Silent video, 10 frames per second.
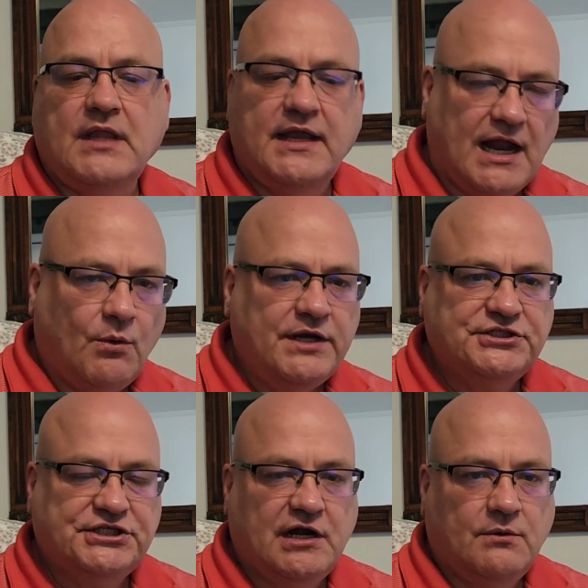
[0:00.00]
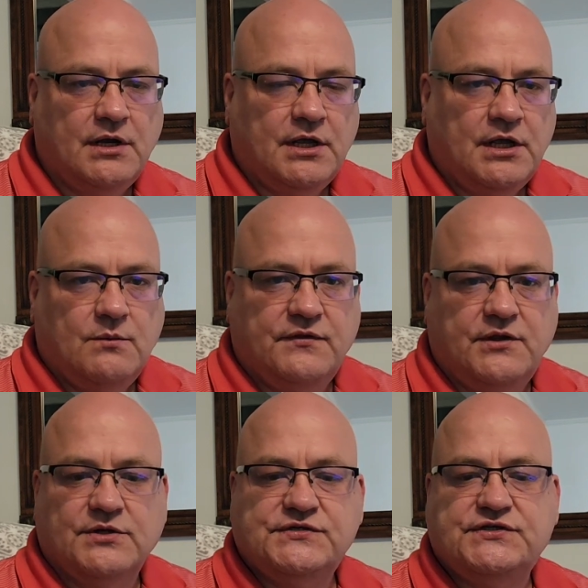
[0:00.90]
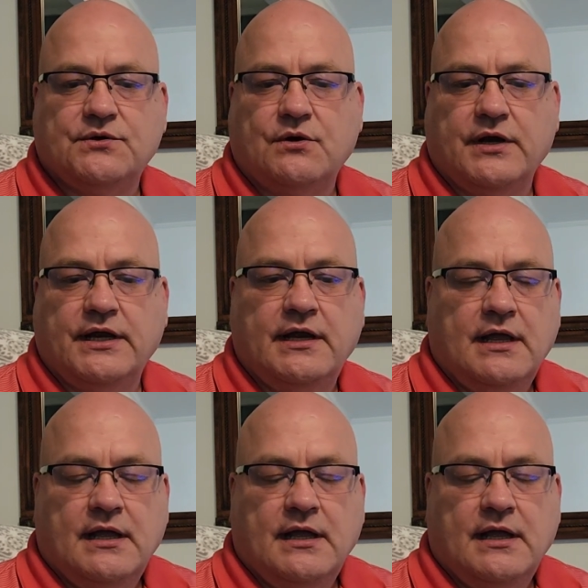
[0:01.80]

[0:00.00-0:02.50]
And I want to share with you a story.